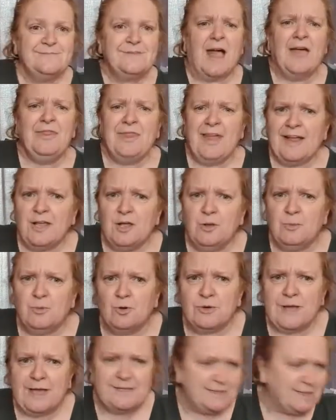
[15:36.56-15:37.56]
And thank you,
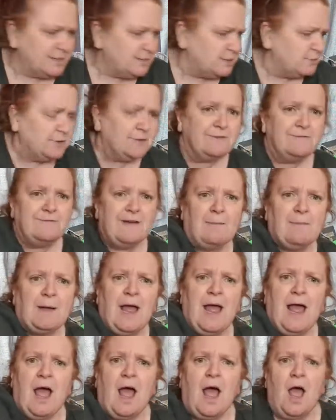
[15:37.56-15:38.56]
Paul. Yes, they do look fab.
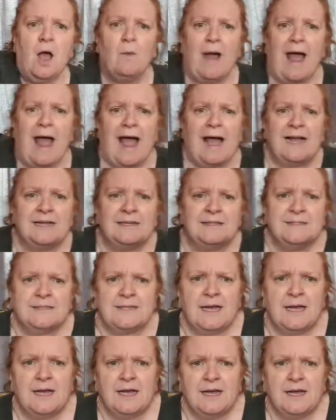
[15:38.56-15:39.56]
Oh, and
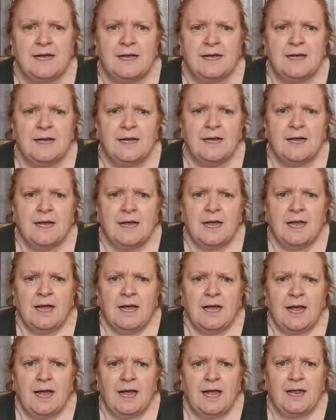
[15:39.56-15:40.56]
uh,
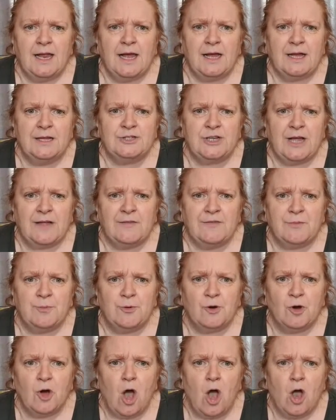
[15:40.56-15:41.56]
Jan's
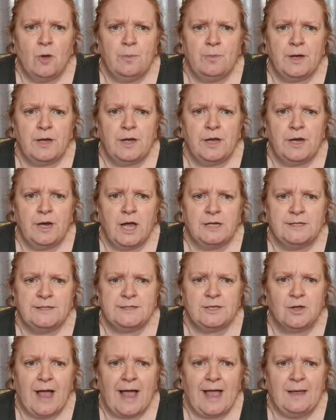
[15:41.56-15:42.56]
put open
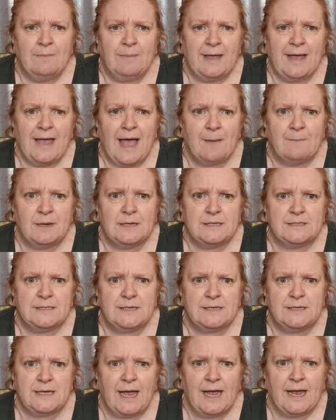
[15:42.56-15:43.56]
until 8 p.m.
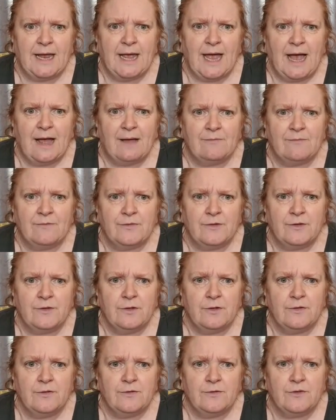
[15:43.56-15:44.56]
today and
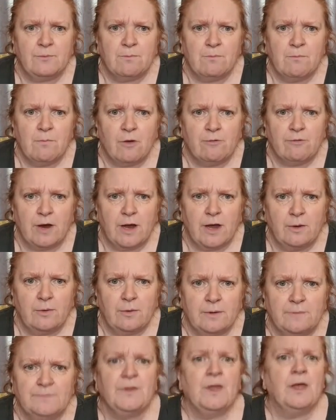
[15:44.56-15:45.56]
tomorrow.
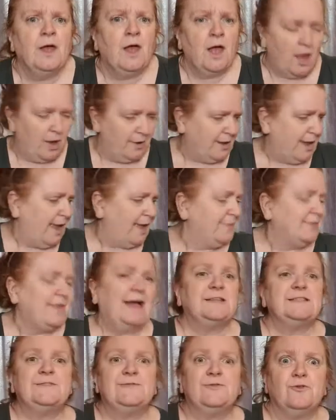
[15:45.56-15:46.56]
Okay,
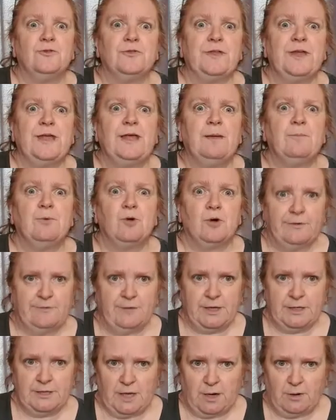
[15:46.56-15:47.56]
that's for the Book of
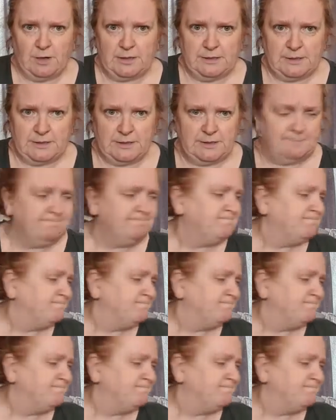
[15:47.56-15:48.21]
Condolence.